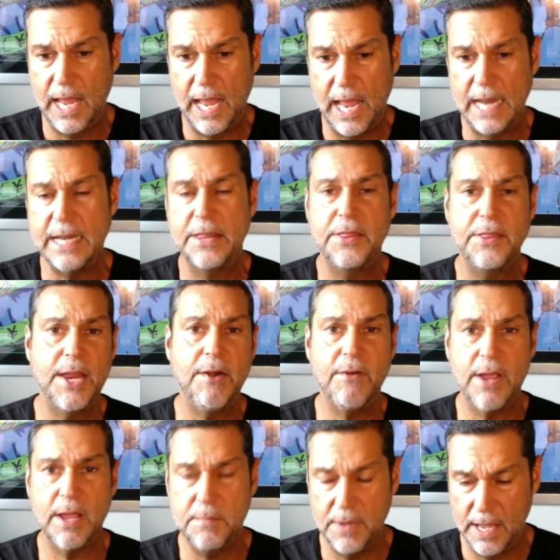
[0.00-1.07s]
And
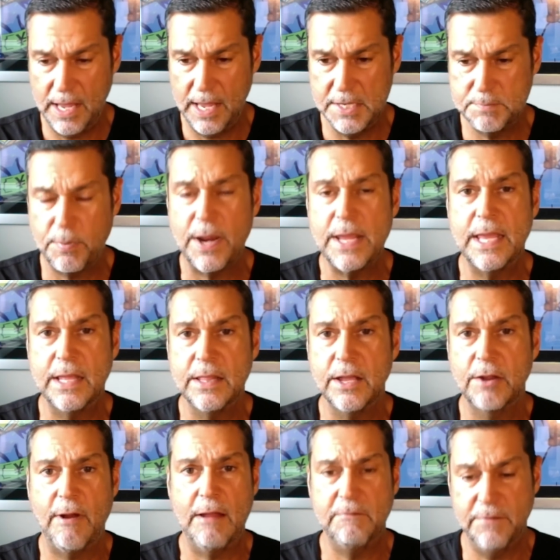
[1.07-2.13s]
Ethereum is breaking the
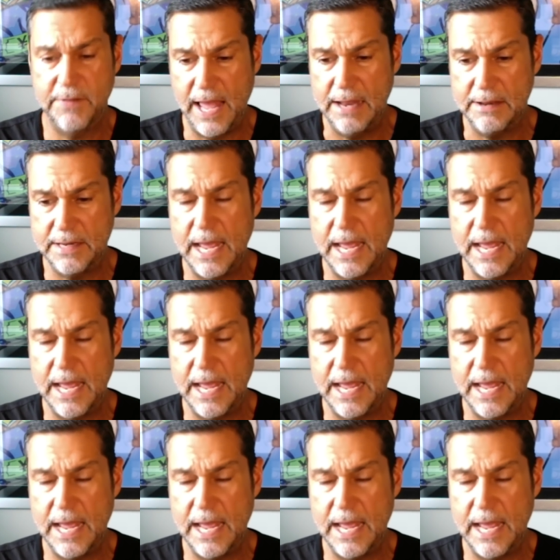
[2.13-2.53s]
ground for that.